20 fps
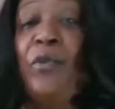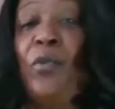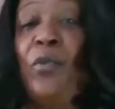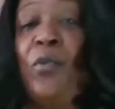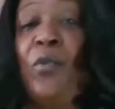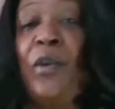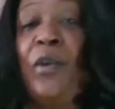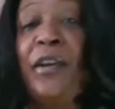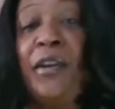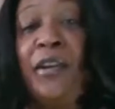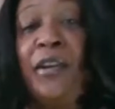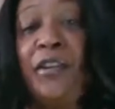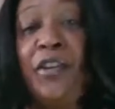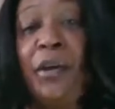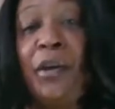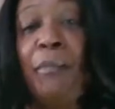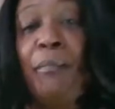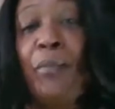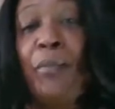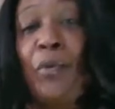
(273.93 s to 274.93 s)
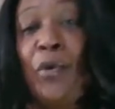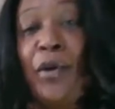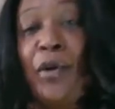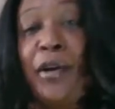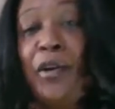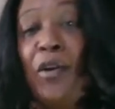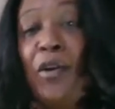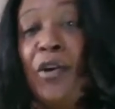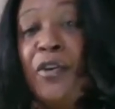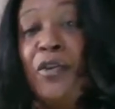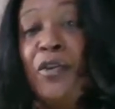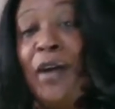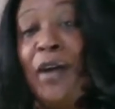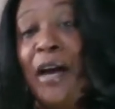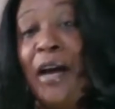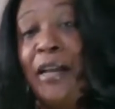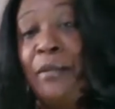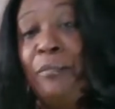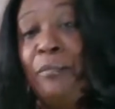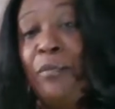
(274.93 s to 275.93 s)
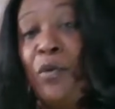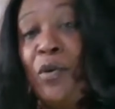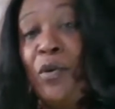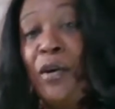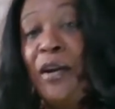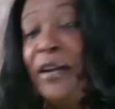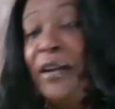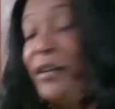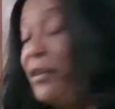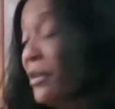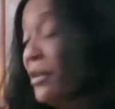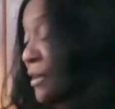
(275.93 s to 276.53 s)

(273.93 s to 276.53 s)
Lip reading: ordered your board or you got a board